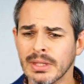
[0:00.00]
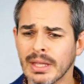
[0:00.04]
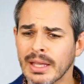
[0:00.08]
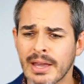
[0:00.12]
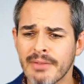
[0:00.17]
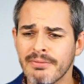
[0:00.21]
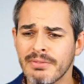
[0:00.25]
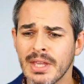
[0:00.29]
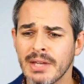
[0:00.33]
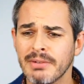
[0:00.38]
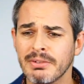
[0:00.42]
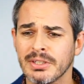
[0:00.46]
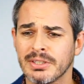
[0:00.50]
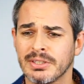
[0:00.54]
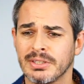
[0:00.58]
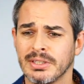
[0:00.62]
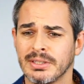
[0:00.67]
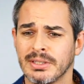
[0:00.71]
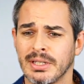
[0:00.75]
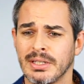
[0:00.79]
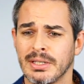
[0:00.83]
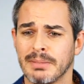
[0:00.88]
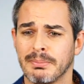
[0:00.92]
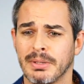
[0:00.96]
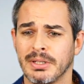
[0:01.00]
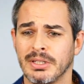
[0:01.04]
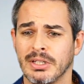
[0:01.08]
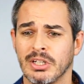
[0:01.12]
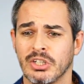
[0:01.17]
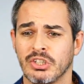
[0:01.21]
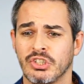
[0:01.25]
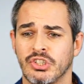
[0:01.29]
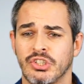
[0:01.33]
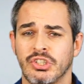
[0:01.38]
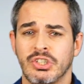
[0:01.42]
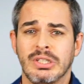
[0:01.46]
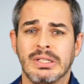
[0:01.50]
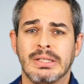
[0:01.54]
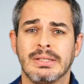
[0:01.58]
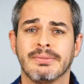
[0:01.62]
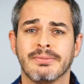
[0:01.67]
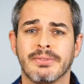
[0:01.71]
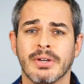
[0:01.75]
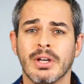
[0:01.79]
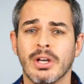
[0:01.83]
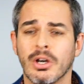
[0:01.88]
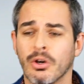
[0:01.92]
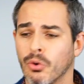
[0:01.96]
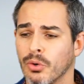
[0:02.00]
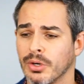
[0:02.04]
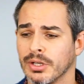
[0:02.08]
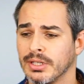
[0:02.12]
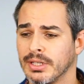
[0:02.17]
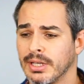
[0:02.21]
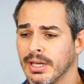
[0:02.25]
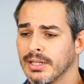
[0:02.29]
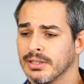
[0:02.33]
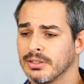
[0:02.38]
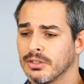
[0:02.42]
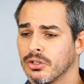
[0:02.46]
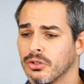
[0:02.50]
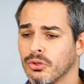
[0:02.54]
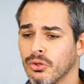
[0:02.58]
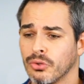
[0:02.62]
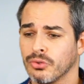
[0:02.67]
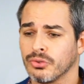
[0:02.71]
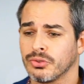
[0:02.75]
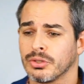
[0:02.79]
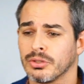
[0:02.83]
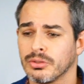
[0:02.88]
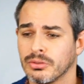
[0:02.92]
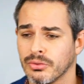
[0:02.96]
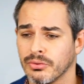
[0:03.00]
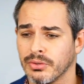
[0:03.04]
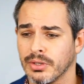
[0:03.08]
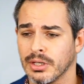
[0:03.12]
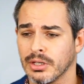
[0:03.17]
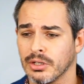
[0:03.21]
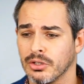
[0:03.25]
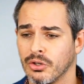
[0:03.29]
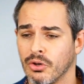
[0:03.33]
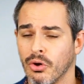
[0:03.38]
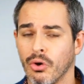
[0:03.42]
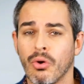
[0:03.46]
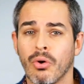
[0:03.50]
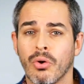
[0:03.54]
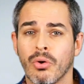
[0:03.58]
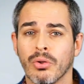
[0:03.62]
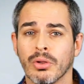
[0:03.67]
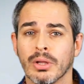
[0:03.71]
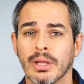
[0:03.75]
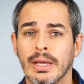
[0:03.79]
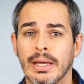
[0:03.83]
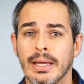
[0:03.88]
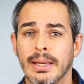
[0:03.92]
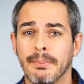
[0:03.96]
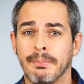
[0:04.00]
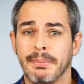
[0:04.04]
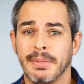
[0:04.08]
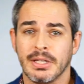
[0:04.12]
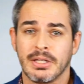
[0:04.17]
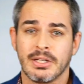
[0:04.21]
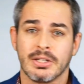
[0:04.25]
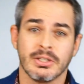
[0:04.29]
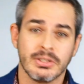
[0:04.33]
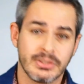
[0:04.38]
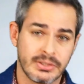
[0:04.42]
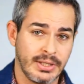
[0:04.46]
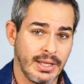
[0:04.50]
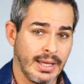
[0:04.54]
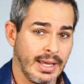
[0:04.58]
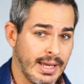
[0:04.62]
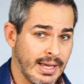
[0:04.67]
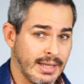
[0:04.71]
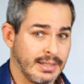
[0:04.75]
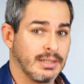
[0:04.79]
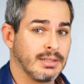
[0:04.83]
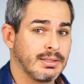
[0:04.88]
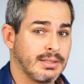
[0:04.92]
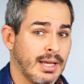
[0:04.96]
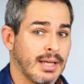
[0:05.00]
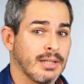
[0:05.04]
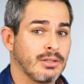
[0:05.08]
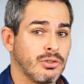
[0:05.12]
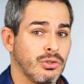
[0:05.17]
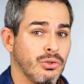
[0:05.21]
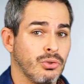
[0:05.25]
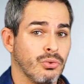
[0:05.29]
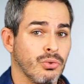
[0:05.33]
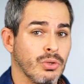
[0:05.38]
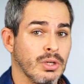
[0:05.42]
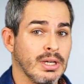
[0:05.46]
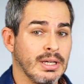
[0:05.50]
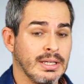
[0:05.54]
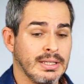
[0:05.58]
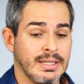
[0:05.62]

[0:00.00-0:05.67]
I've never seen anybody achieve or get closer to their goal because they had a tattoo.